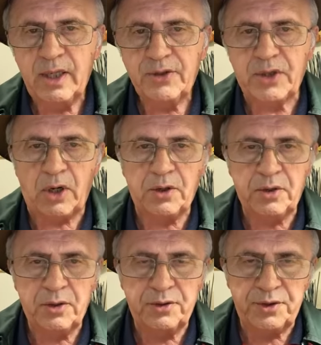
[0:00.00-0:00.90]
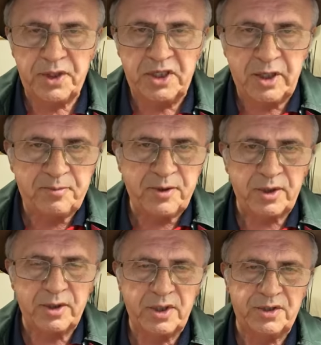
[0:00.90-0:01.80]
So the
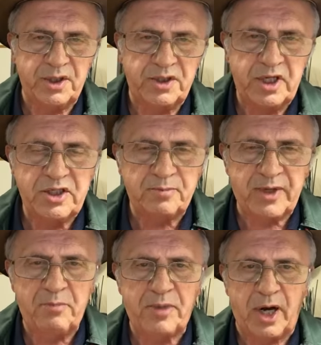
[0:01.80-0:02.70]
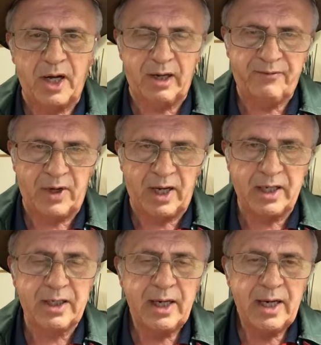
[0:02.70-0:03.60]
Egyptian, the, the Egypt Empire, if you like,